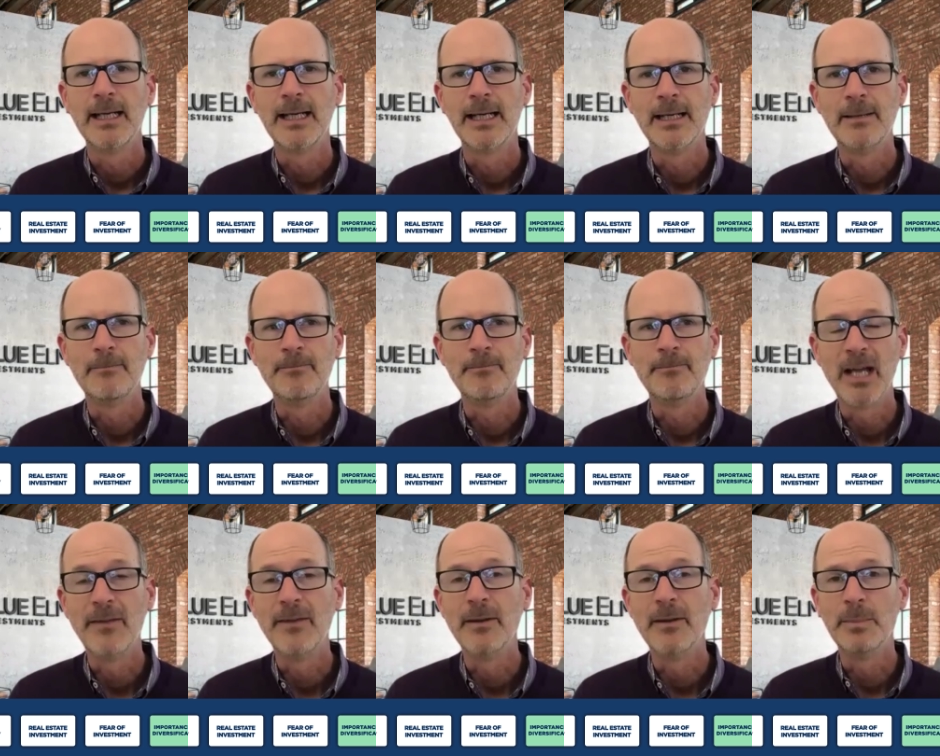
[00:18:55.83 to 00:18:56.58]

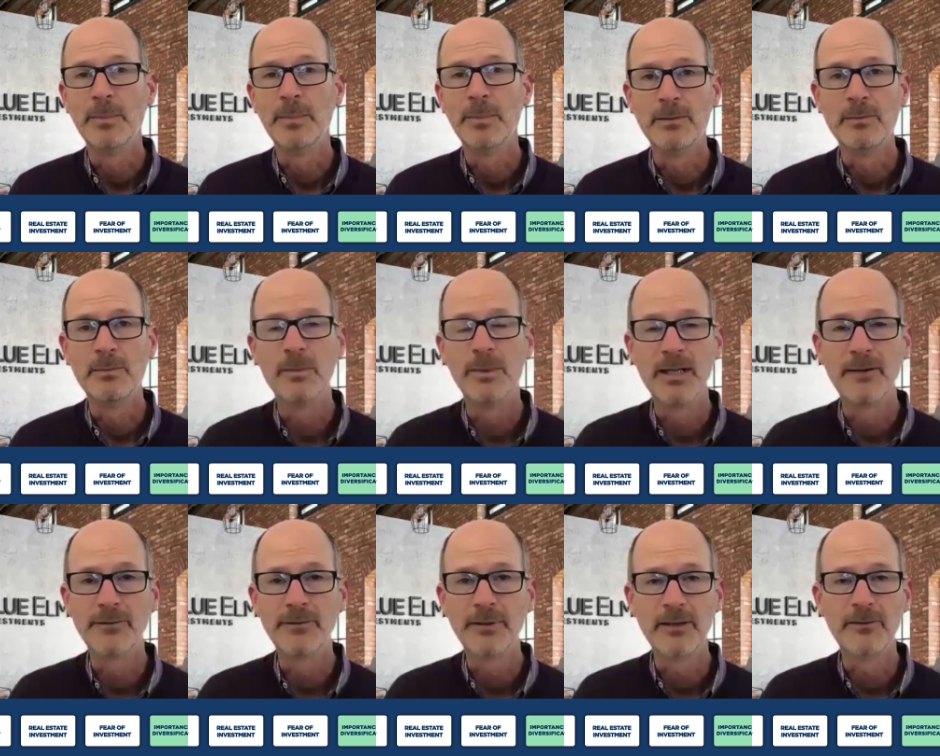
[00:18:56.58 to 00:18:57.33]
Um, and
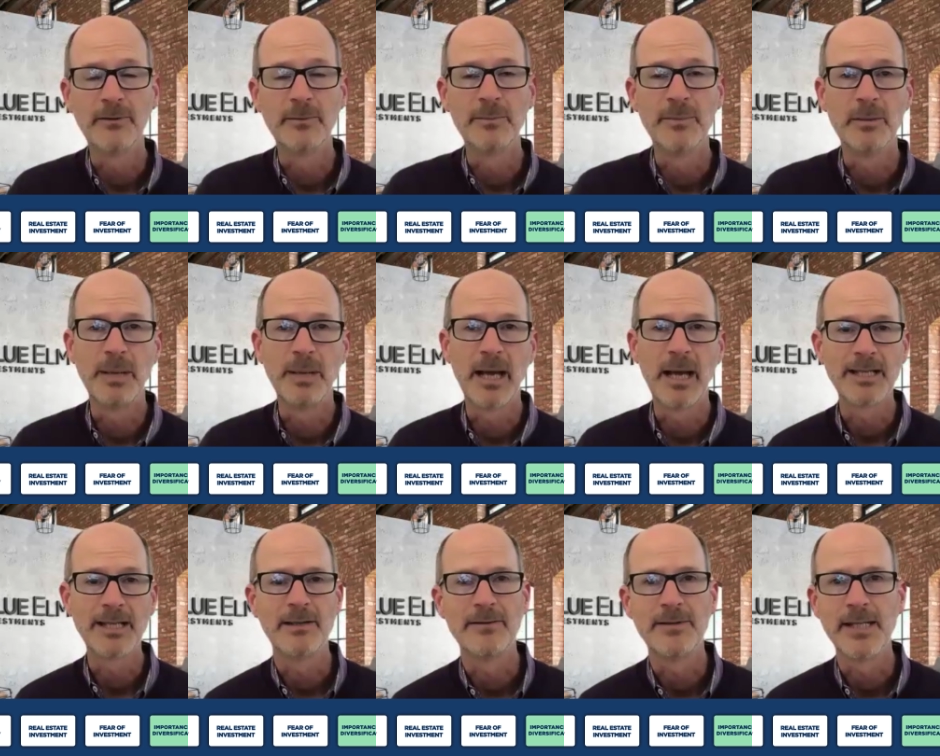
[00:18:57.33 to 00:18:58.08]
then definitely from the
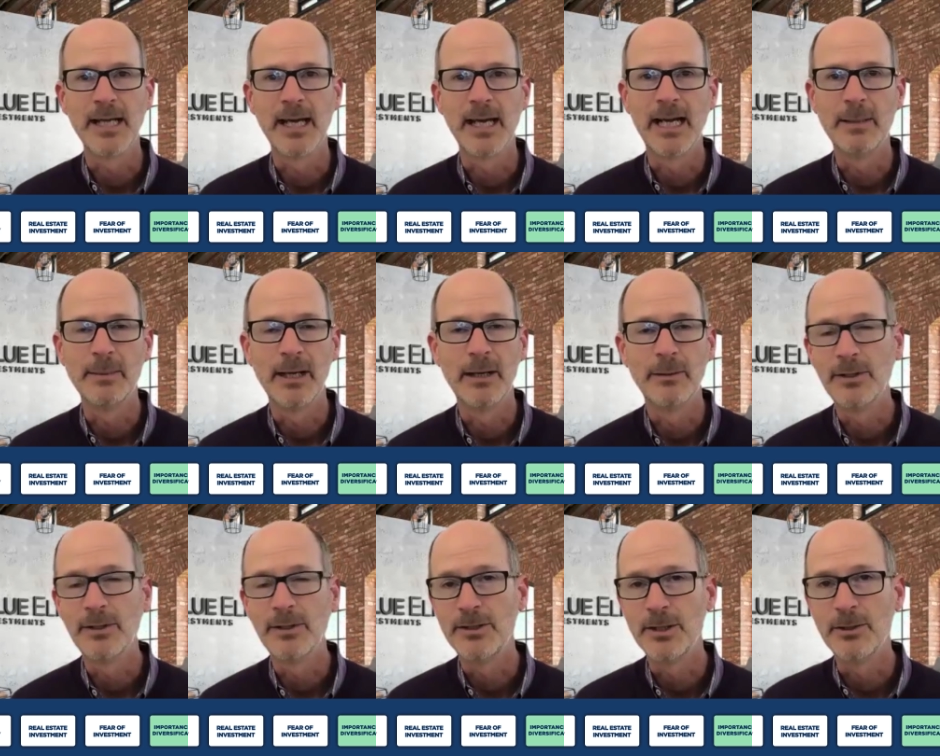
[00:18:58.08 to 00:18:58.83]
passive side,
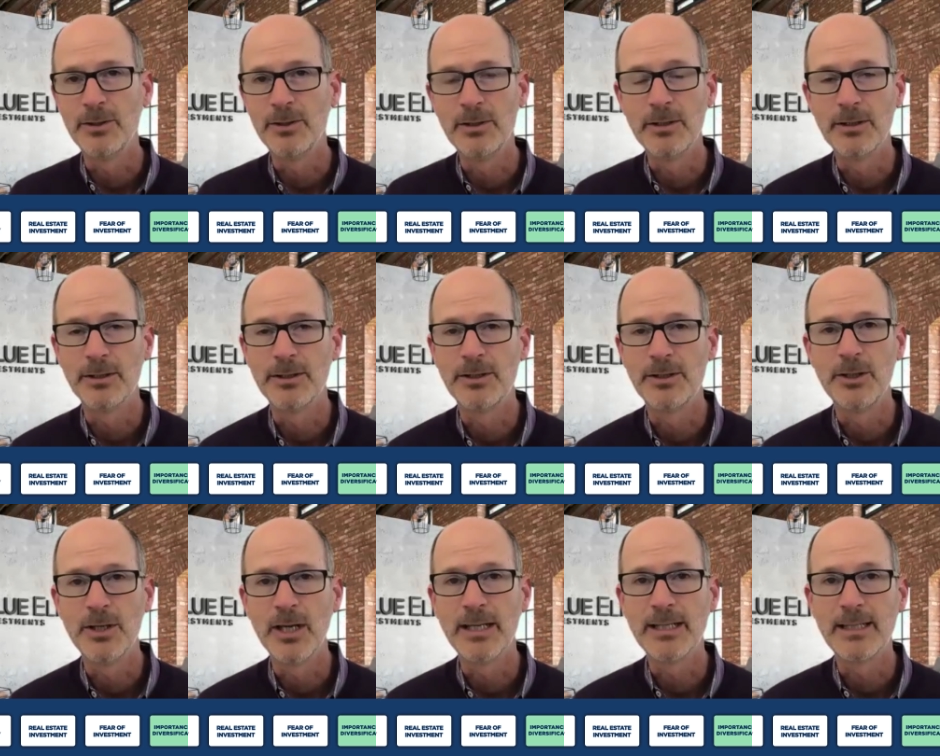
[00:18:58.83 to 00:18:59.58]
I would su-
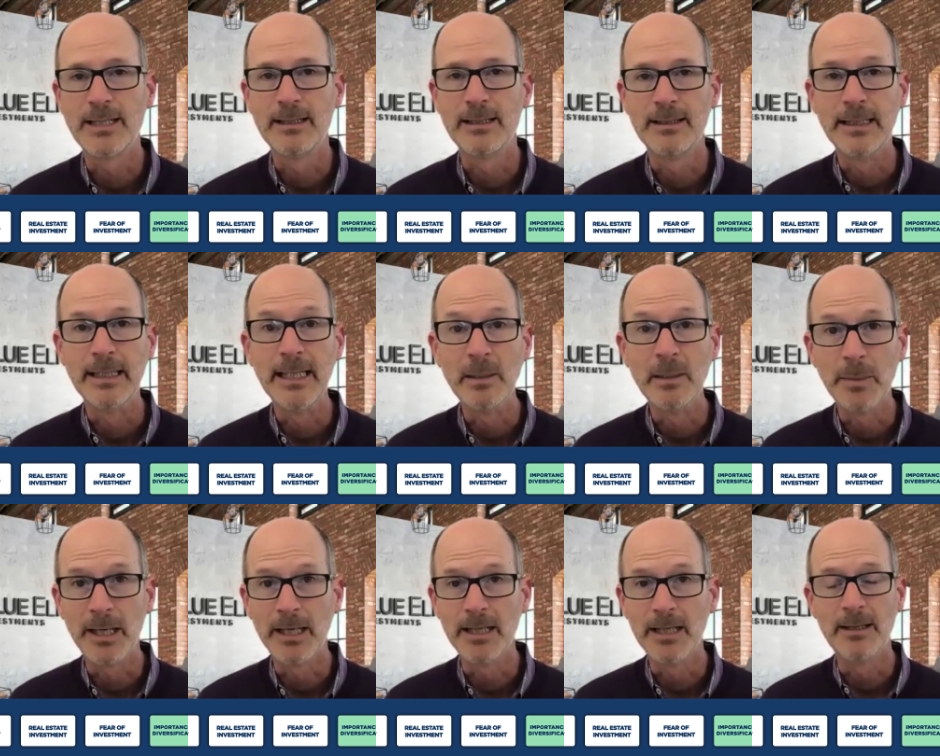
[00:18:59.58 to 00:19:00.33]
suggest to
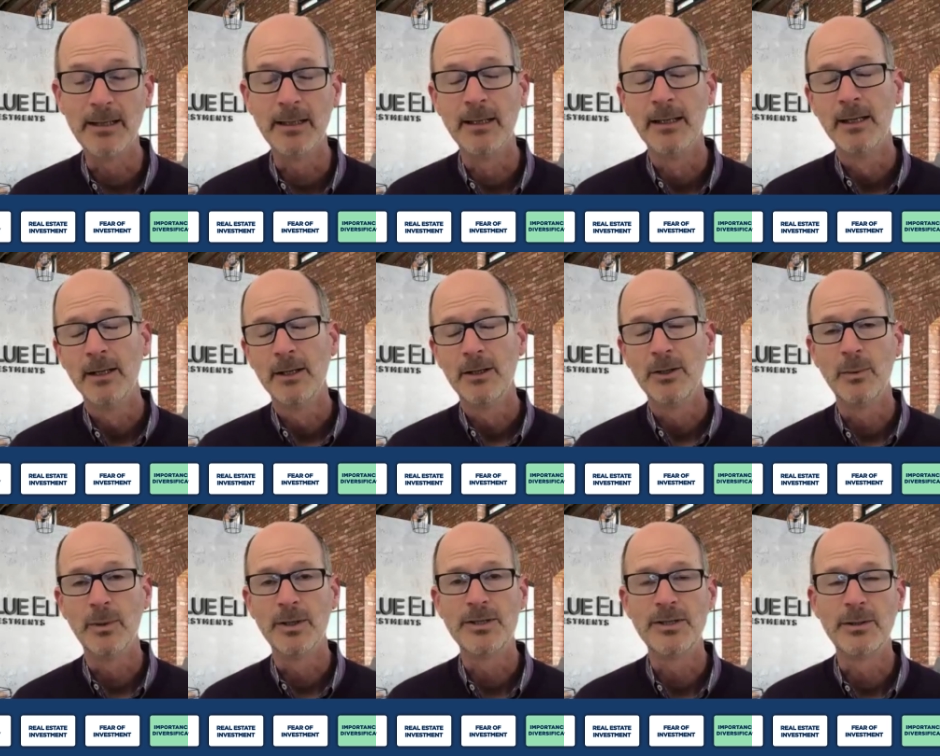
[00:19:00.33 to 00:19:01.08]
anybody
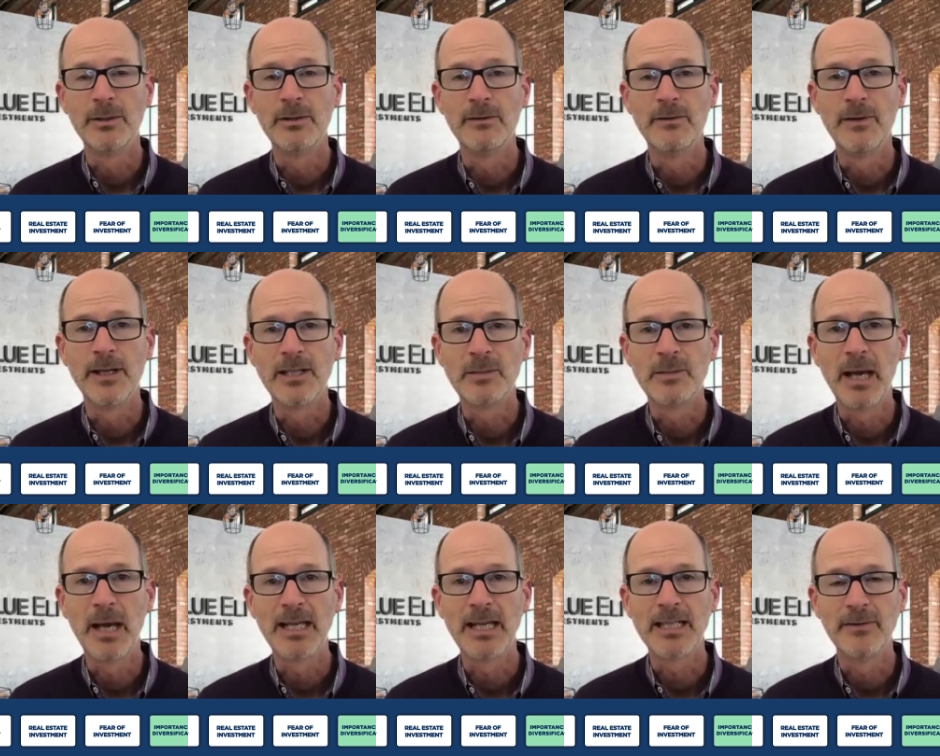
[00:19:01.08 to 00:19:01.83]
who wants to
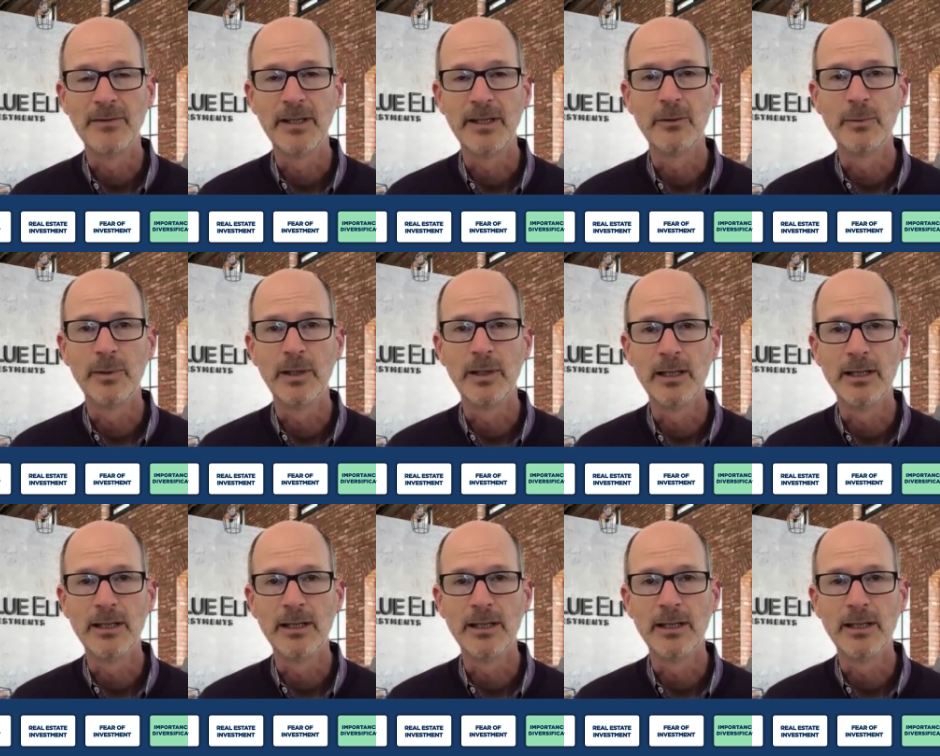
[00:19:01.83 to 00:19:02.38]
invest passively in